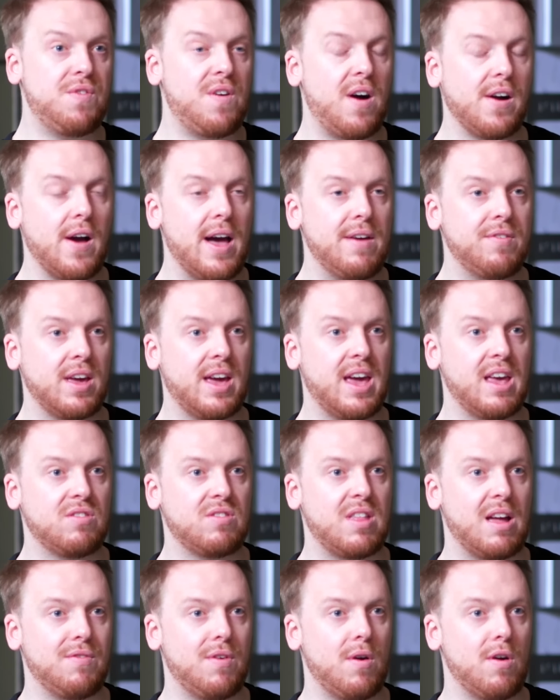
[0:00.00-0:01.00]
fuck, I haven't kissed
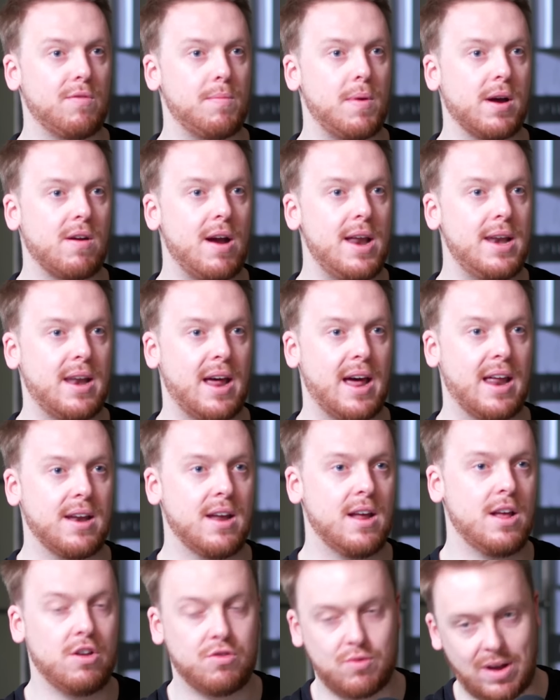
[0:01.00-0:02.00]
that photo of my granddad.
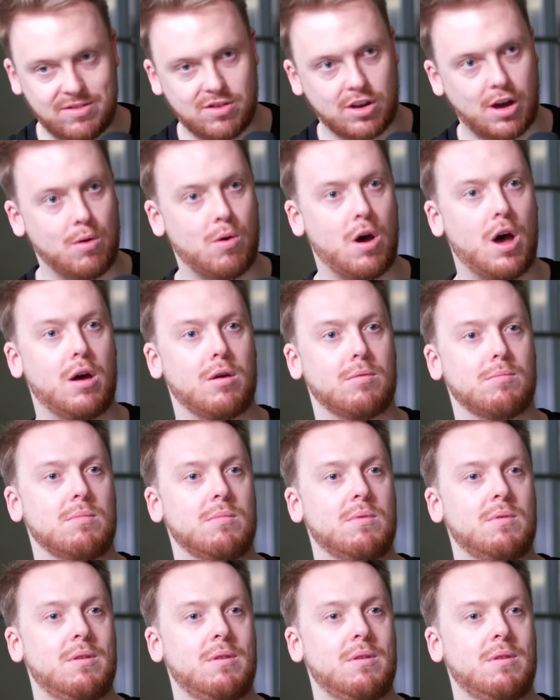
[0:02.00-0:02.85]
So I have to go home.